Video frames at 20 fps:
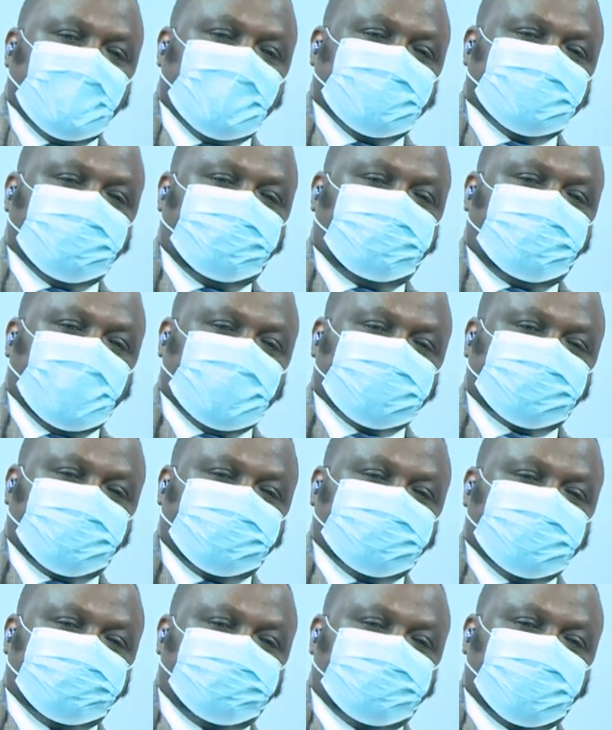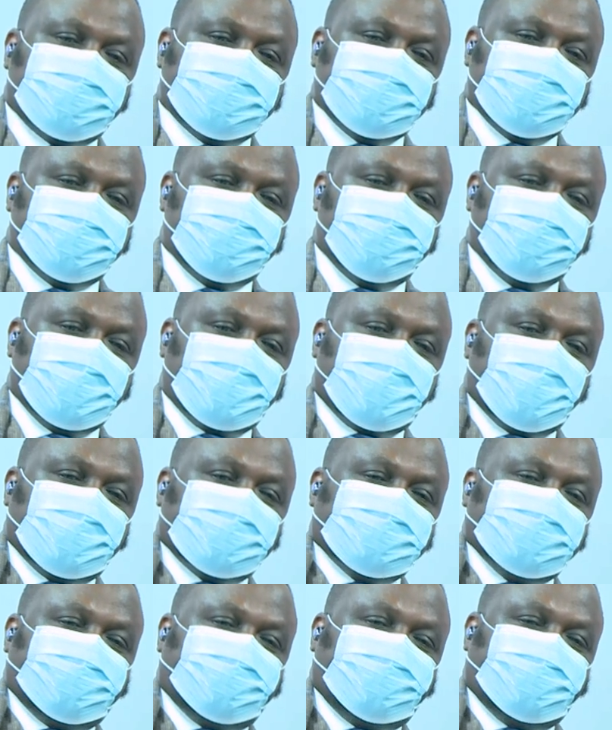at the part of the body we
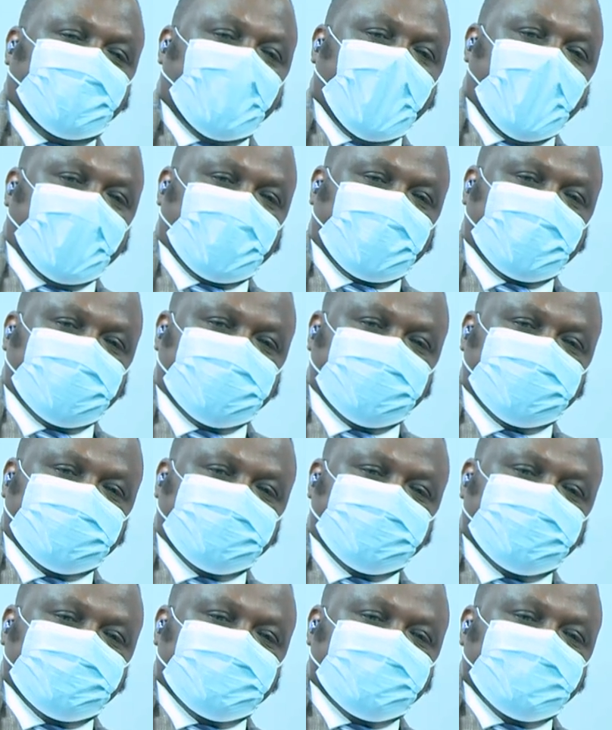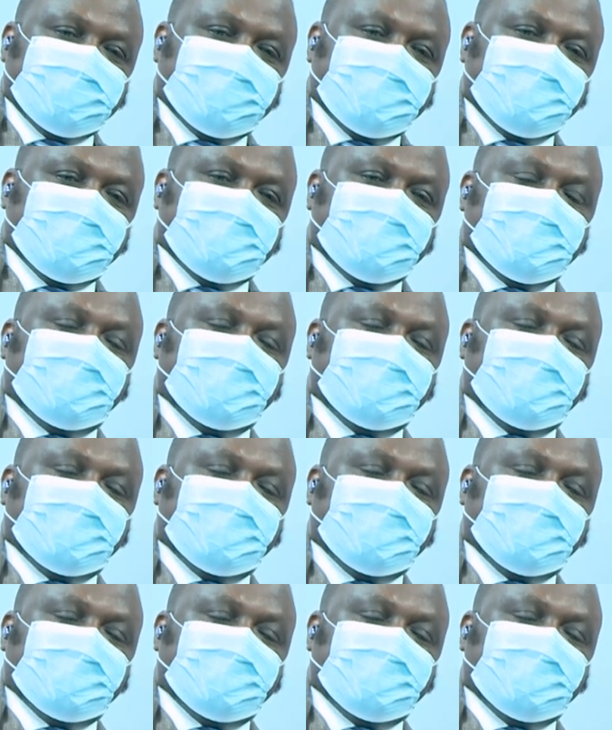call the flank. Yes.